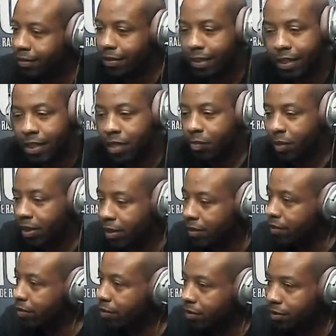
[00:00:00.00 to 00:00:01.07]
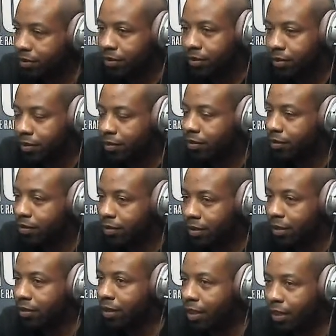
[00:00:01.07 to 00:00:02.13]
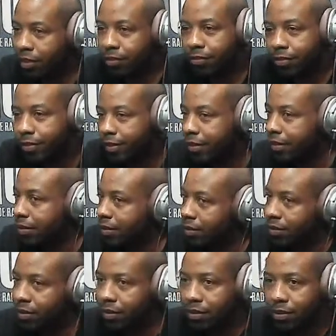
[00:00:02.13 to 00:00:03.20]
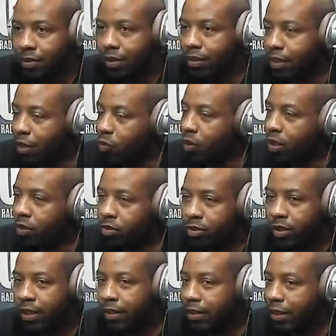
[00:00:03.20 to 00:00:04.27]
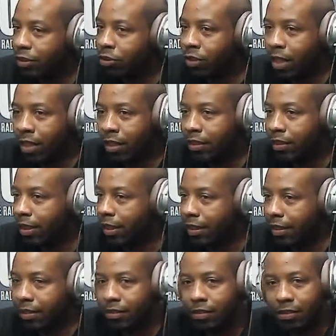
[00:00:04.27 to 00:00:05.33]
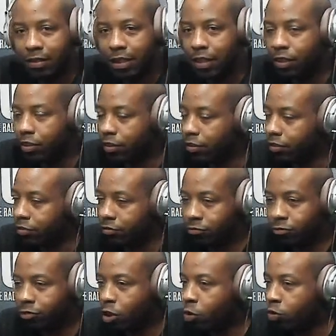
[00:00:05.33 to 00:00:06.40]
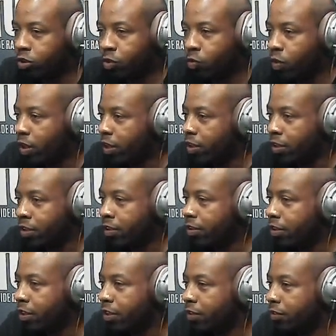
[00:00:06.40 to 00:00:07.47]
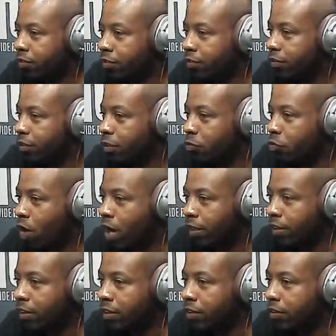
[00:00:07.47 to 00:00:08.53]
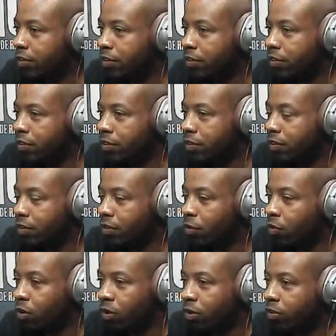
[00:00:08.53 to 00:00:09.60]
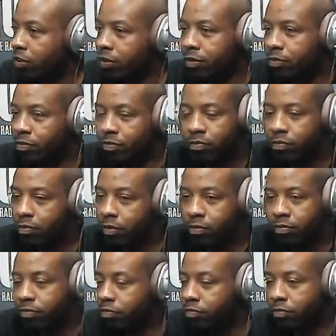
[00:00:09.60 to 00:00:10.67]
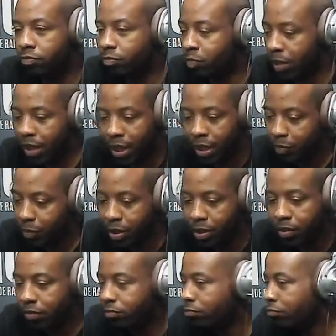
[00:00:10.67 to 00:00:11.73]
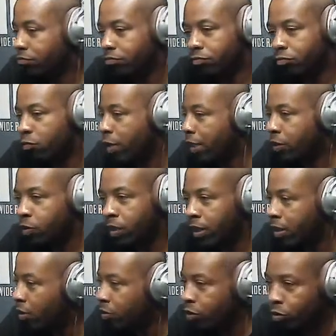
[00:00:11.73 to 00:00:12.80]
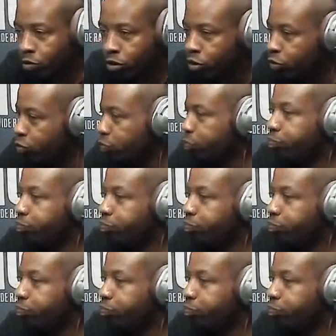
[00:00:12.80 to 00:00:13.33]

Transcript: yeah, man. It's like one of those things that you gotta like either go somewhere and watch it, or just be like me. Wait till we get on YouTube.